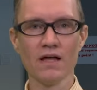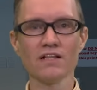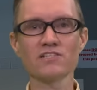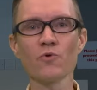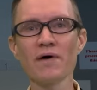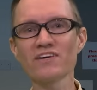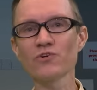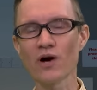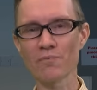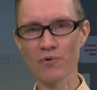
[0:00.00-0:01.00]
Let's go back
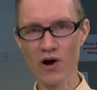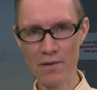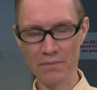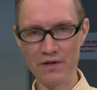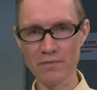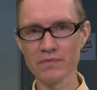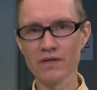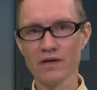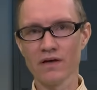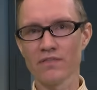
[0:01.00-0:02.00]
to our problem.
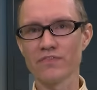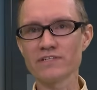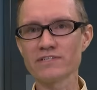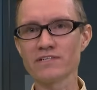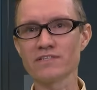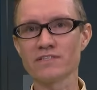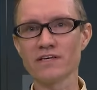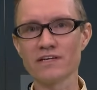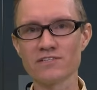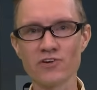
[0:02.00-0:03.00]
This is
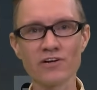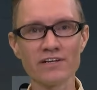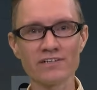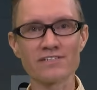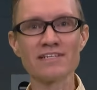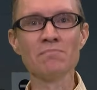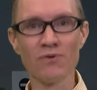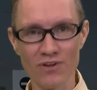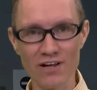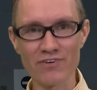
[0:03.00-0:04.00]
the circuit
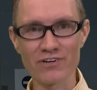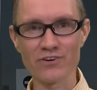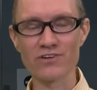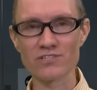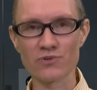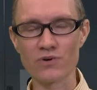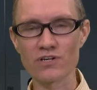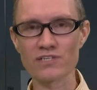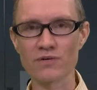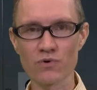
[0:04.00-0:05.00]
symbol of a current
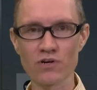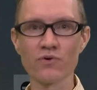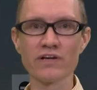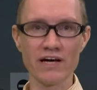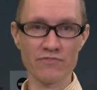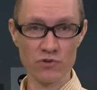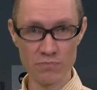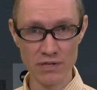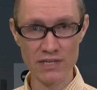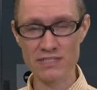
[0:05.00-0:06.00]
source, and we're going to have to
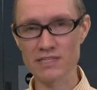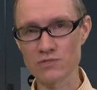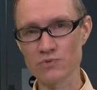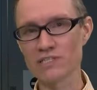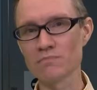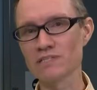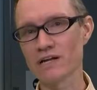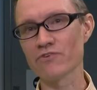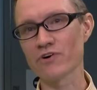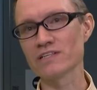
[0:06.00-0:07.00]
replace this with some set
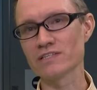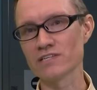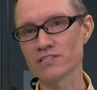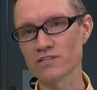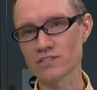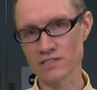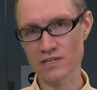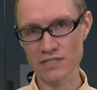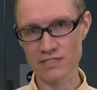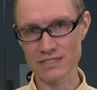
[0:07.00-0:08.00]
of transistors that
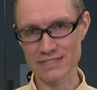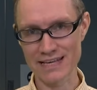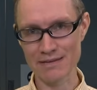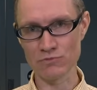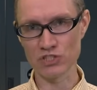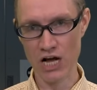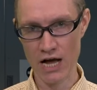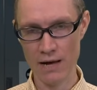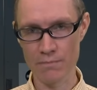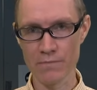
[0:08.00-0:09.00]
does the same
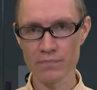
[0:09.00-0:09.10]
job.